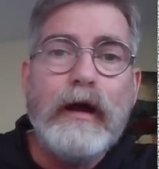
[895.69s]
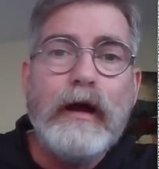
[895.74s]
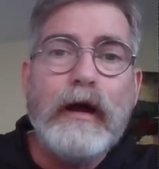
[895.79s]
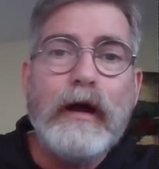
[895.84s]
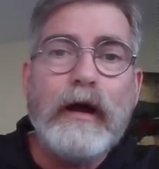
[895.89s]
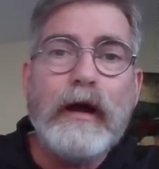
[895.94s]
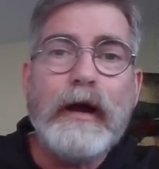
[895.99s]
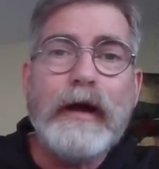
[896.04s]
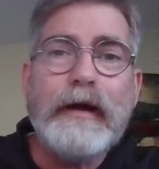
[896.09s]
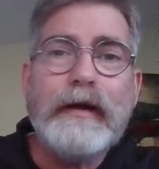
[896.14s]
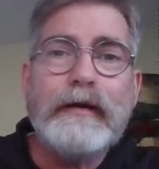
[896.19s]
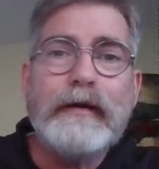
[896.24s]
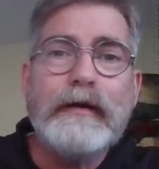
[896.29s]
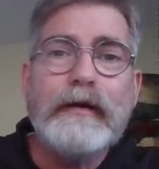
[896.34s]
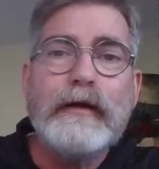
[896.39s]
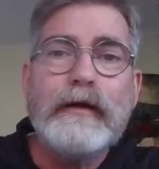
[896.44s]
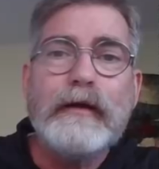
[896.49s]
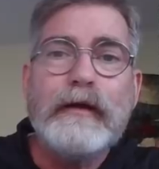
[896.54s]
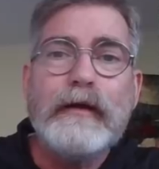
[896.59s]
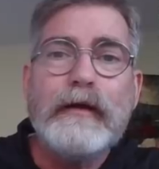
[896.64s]
All right?
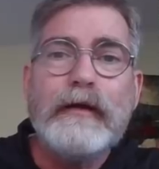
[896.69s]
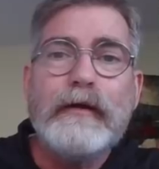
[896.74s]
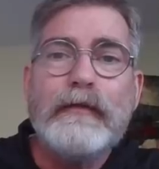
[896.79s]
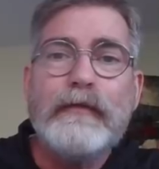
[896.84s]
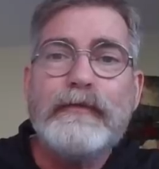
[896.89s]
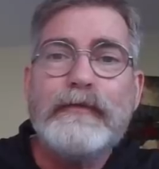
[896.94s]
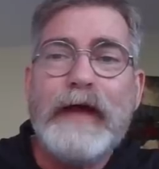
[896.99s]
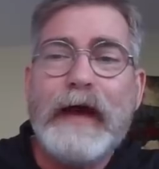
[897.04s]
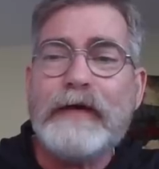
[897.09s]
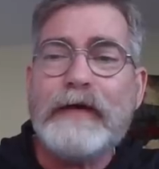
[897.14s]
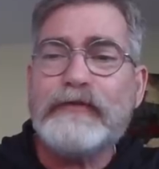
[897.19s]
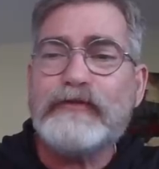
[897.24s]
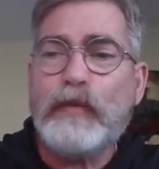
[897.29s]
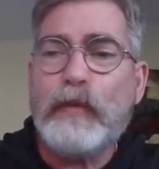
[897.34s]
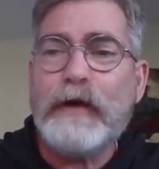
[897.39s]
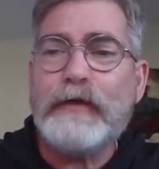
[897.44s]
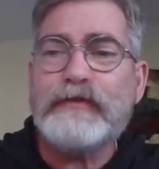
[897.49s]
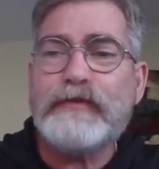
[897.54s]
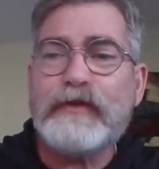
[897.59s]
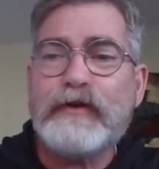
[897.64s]
That's the
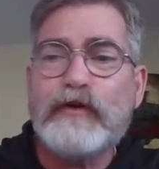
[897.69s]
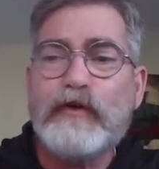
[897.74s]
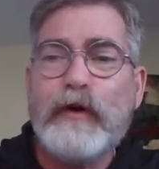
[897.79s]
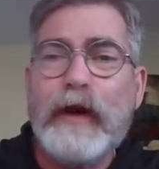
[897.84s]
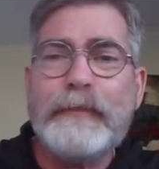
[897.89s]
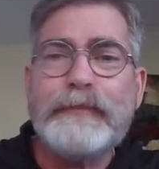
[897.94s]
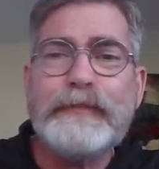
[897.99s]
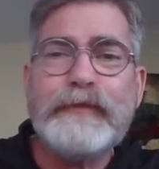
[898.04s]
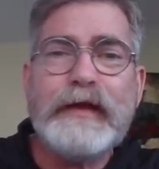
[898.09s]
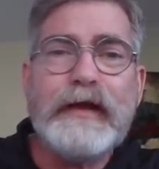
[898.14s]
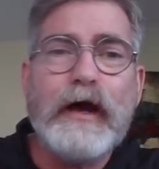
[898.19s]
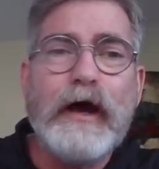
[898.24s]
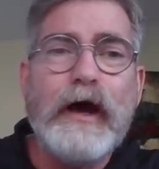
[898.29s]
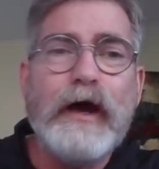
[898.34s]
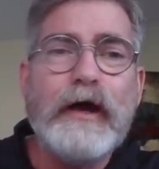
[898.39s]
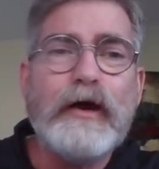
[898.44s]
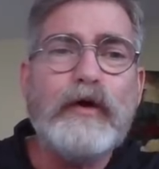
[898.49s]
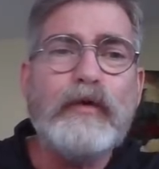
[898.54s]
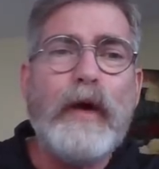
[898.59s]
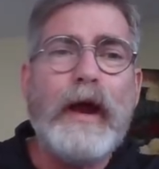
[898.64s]
ones that crept in
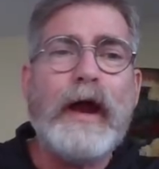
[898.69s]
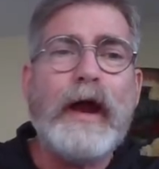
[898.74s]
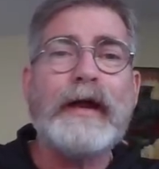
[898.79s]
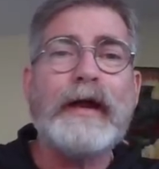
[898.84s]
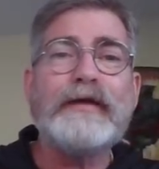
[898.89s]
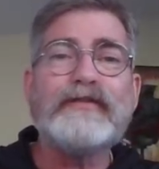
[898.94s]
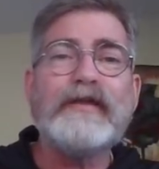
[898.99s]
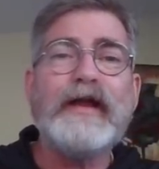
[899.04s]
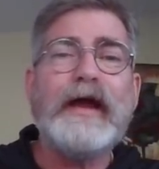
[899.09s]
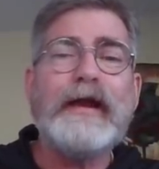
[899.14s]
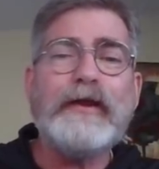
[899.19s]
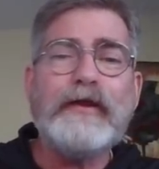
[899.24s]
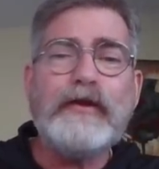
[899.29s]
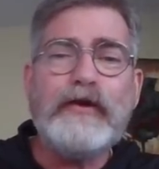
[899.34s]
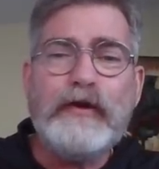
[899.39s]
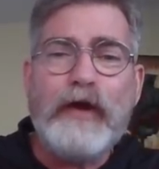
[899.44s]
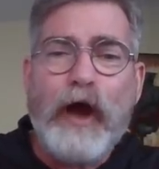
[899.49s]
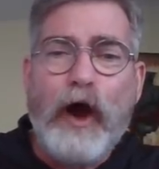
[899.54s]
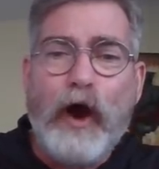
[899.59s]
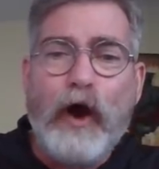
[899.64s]
unaware. He's letting
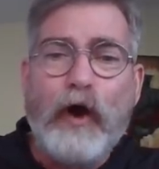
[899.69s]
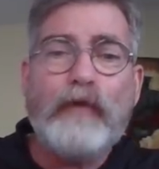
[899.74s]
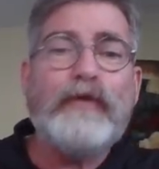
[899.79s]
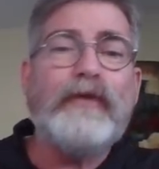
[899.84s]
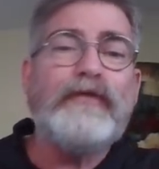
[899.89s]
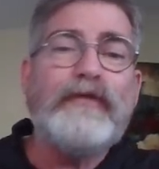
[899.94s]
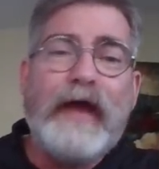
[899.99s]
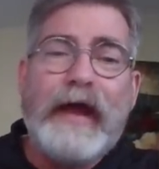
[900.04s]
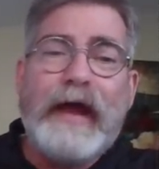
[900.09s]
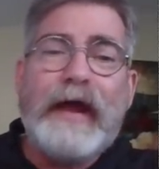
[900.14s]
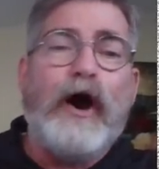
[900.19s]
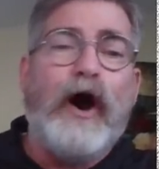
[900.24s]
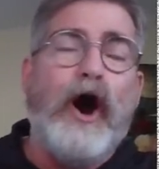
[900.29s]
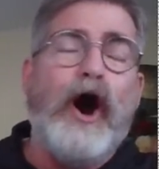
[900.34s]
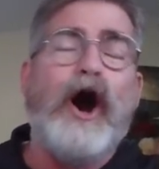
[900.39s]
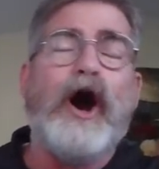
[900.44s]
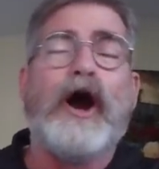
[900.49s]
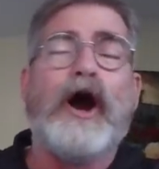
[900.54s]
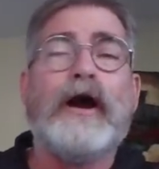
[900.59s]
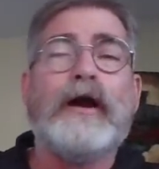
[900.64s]
you know that they
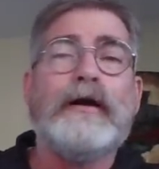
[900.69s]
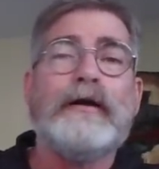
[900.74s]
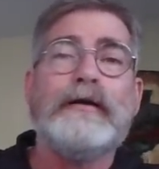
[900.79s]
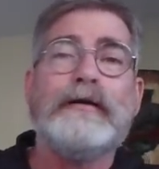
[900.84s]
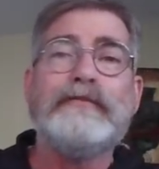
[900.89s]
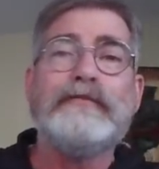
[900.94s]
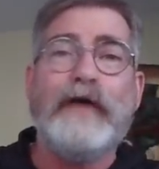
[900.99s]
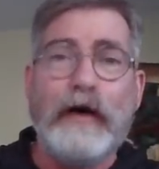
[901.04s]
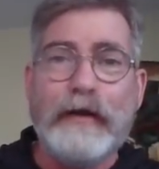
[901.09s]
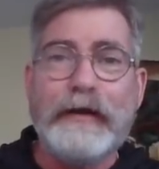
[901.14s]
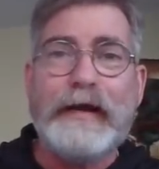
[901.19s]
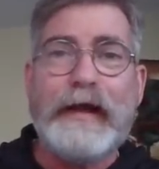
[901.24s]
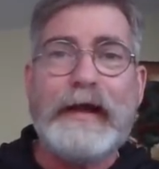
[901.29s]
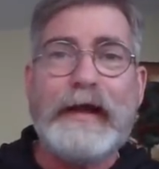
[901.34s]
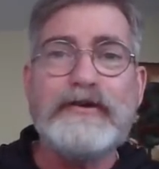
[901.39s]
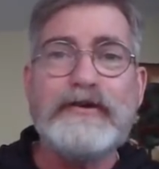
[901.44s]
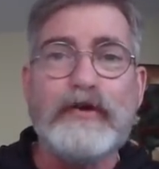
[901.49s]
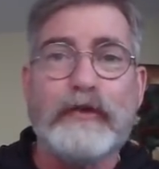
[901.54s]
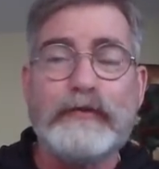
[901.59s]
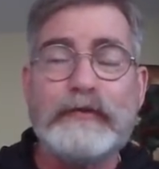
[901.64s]
are fallen
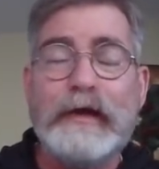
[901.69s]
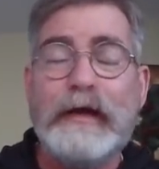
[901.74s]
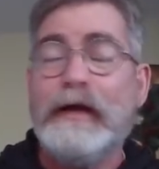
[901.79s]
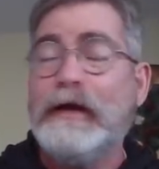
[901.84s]
angels.